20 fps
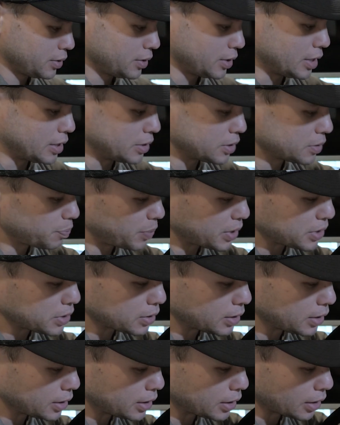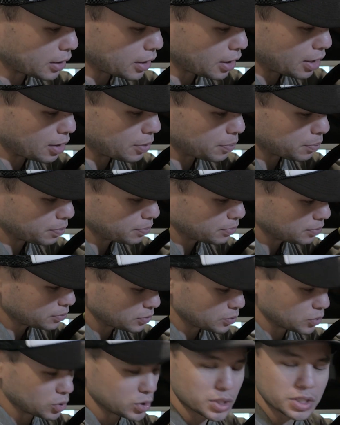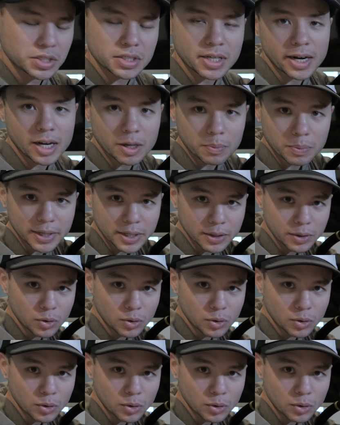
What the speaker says: it's basically going to come set up like a